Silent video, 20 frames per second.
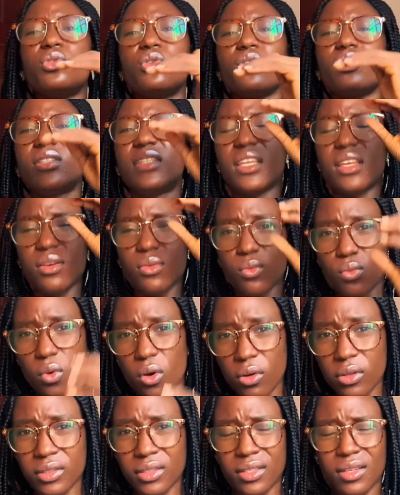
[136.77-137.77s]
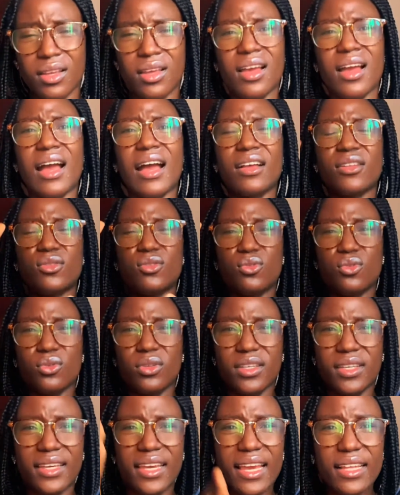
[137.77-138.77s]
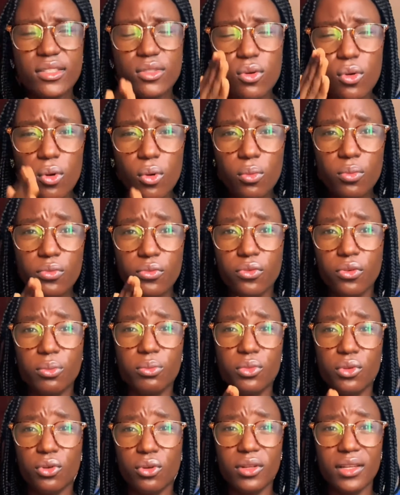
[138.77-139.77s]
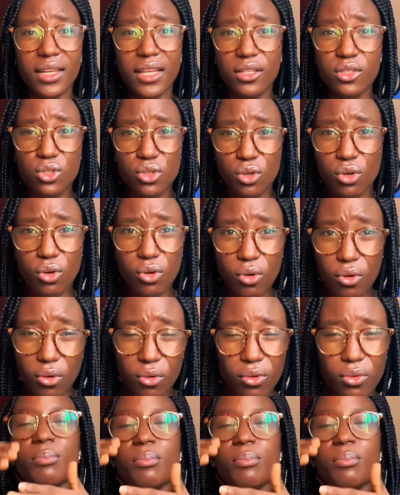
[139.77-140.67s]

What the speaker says: your day one, as you get home from your lecture hall,